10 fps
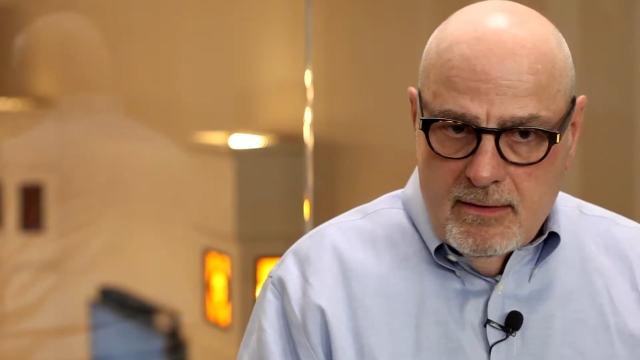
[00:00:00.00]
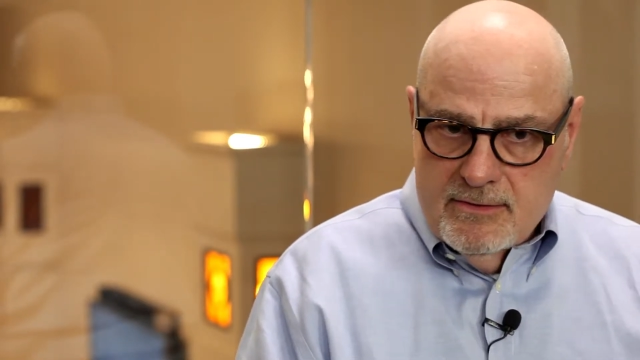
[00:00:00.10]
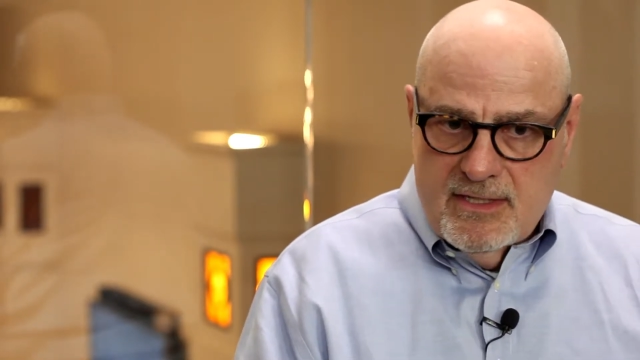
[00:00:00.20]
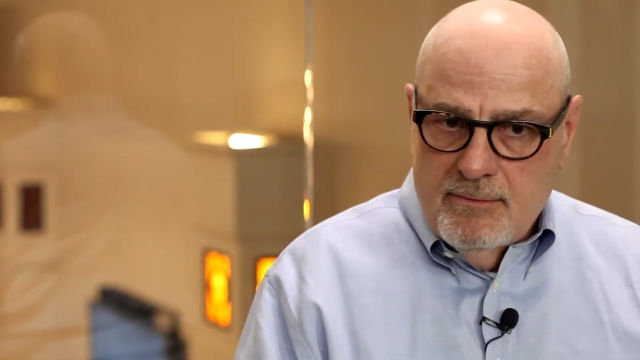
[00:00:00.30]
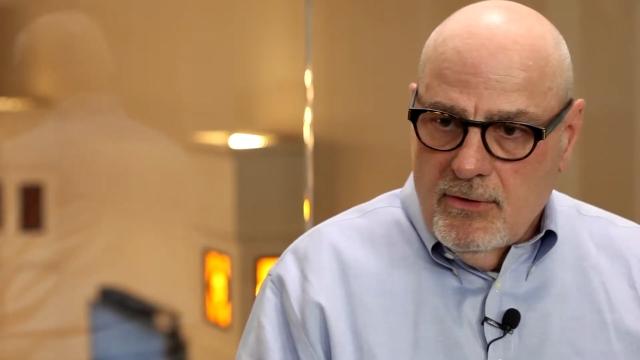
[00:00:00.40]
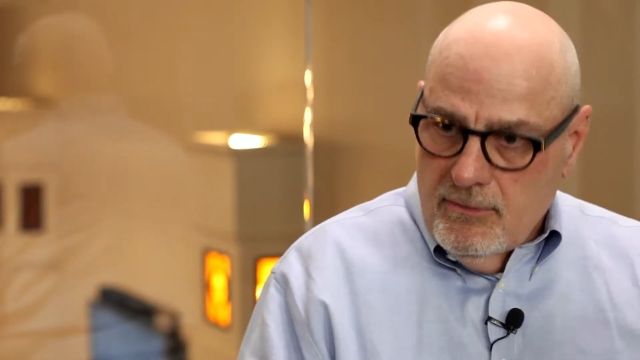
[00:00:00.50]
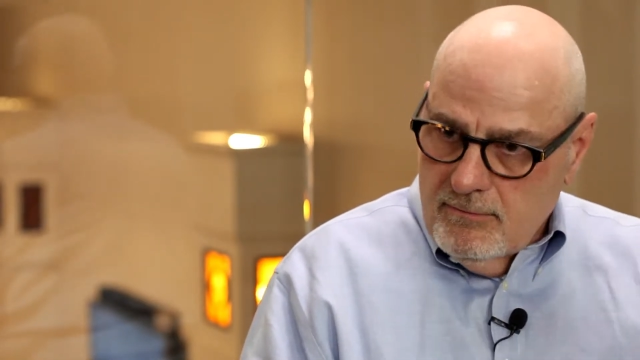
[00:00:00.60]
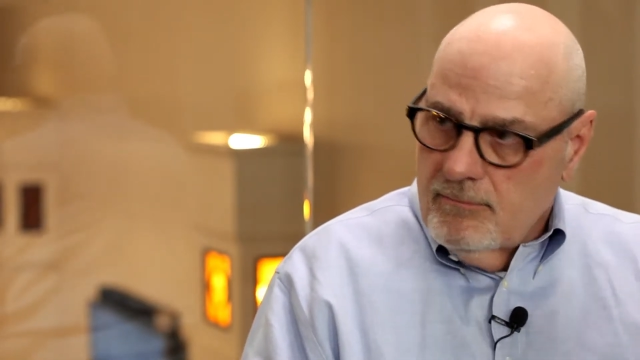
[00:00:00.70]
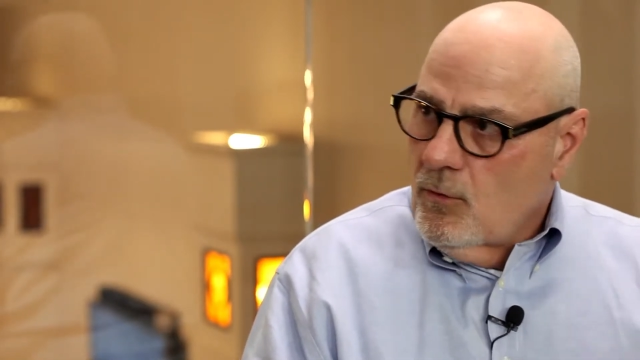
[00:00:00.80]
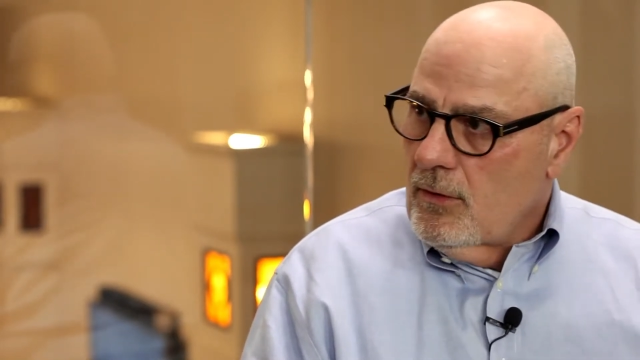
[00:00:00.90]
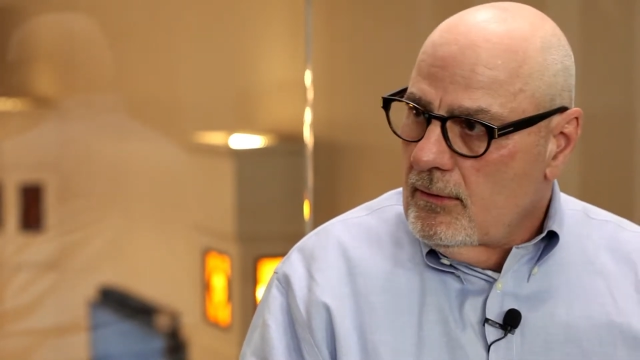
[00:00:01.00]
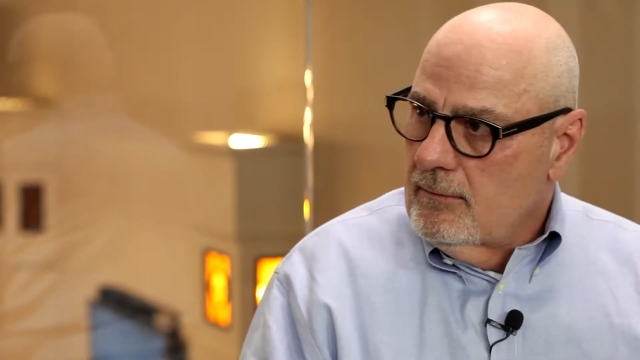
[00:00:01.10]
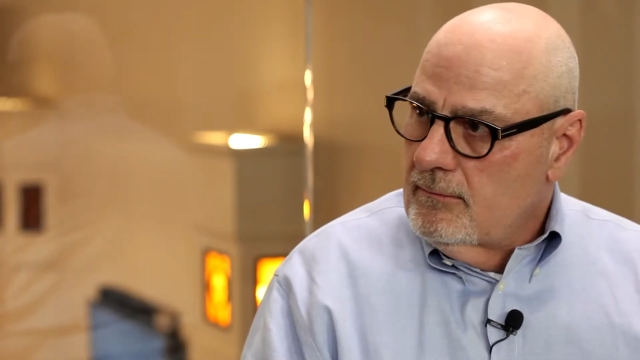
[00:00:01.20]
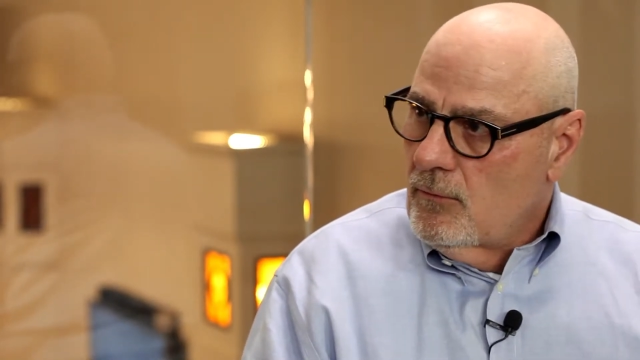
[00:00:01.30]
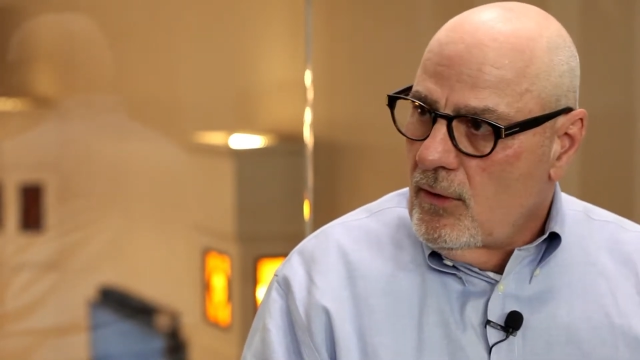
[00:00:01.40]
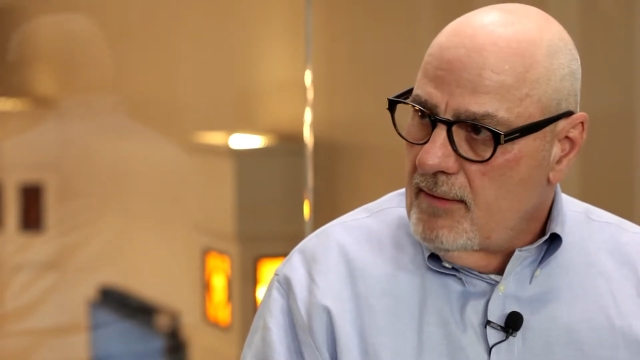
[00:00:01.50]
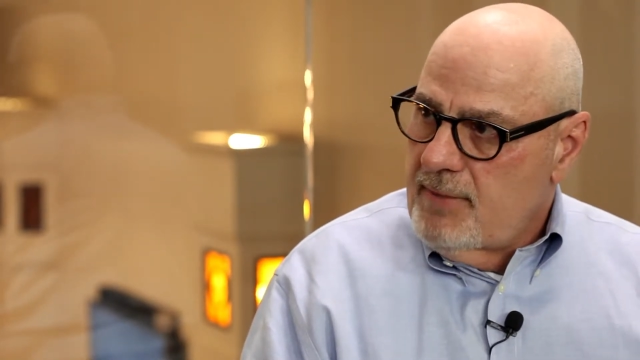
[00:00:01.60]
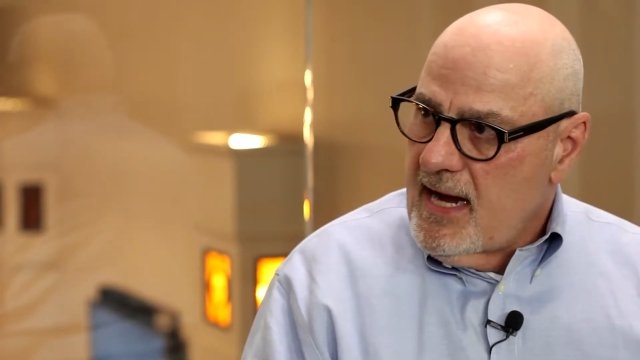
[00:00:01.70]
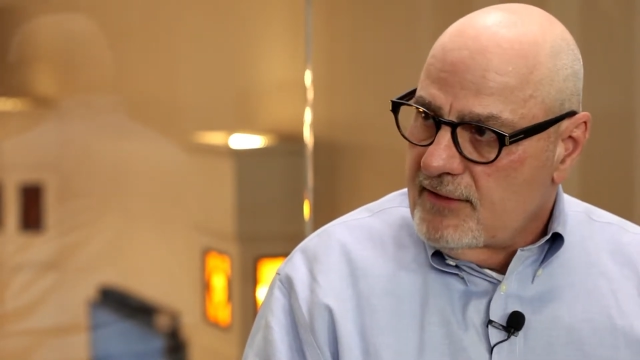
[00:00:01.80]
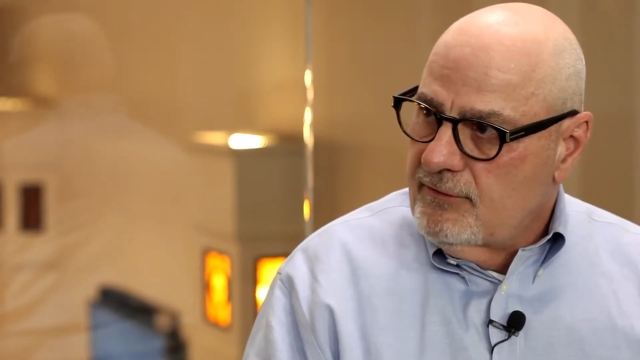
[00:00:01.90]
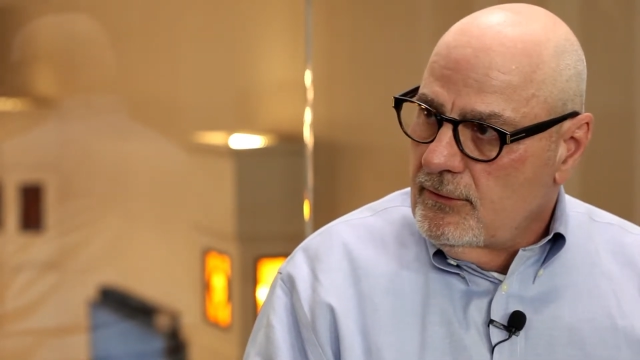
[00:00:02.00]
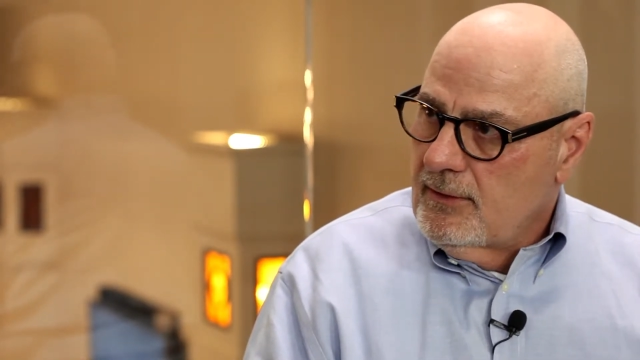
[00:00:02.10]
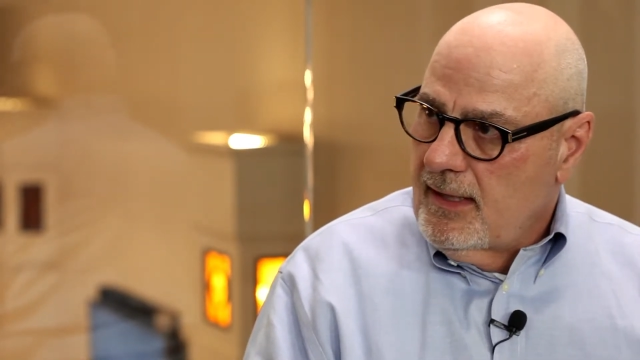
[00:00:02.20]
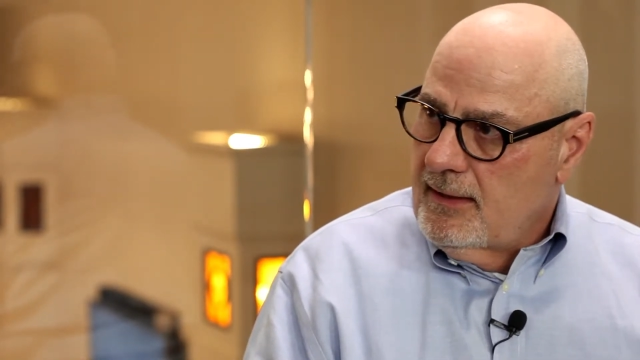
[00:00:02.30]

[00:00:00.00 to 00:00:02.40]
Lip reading: Some are more impactful